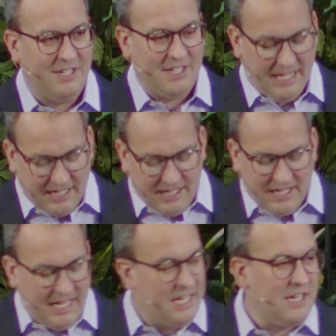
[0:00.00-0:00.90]
Gide-
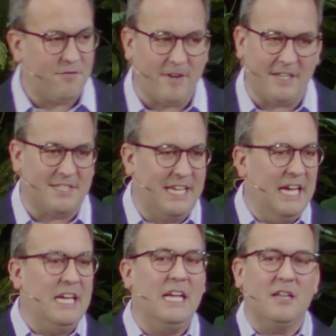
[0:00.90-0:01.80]
Gide- friends,
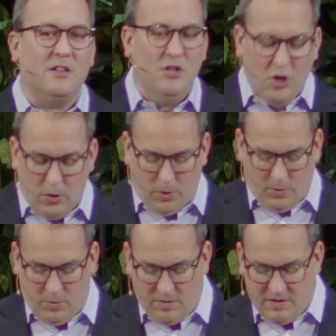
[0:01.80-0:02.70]
Gideon knew
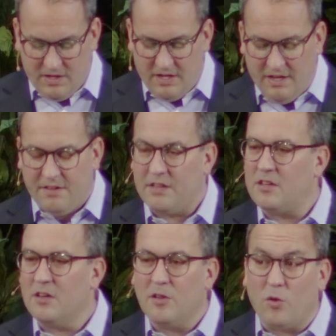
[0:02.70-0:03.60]
that
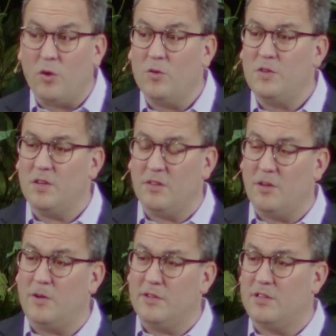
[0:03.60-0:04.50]
the Lord,
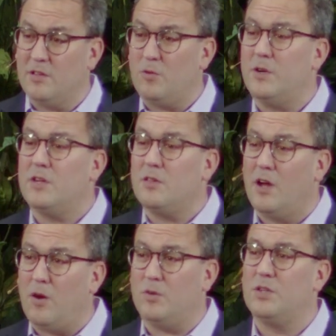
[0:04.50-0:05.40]
Lord, the Lord
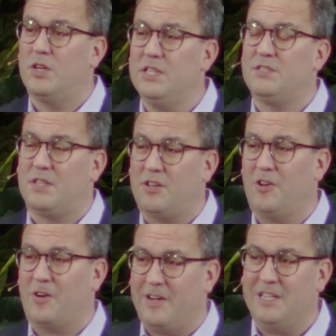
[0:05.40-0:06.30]
alone could
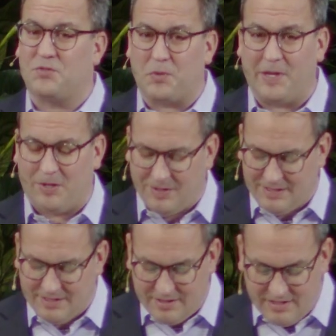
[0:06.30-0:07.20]
secure Israel.
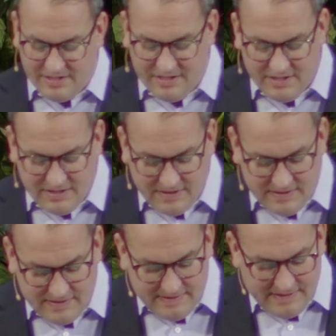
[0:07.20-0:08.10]

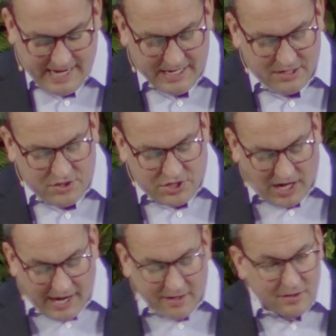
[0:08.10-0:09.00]
And in
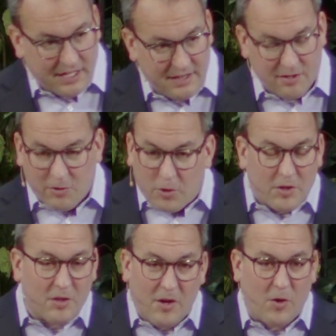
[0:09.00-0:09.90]
childlike, the Lord
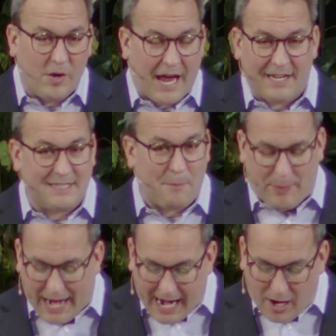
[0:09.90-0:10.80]
alone had the
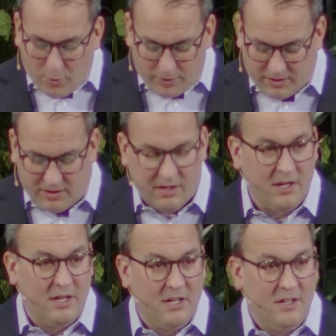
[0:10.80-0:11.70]
power
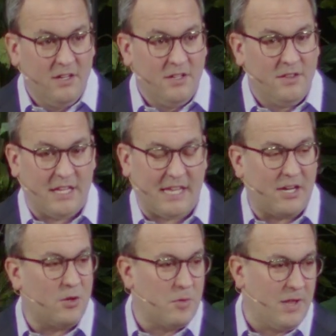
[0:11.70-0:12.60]
that they
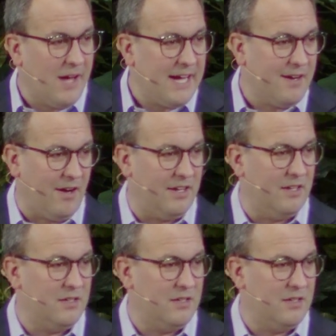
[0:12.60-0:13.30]
could rely on.